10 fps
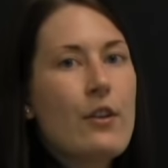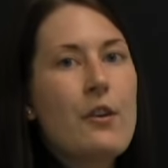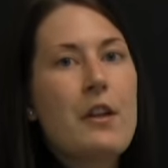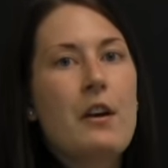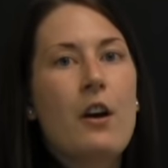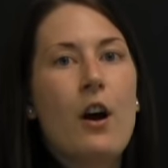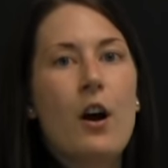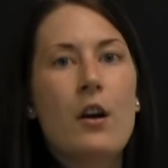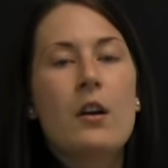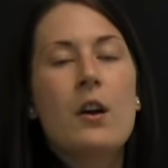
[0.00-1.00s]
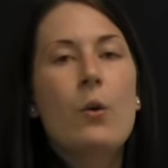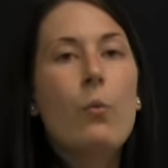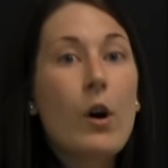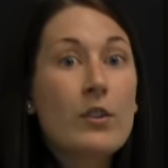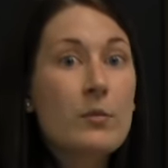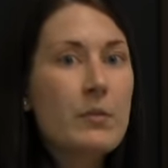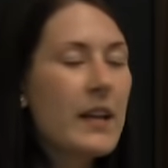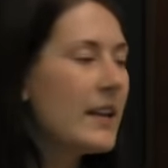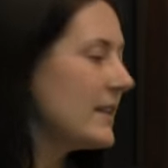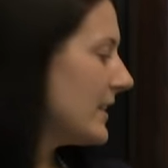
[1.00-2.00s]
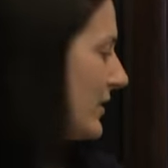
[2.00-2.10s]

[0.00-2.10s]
can grow there are water plants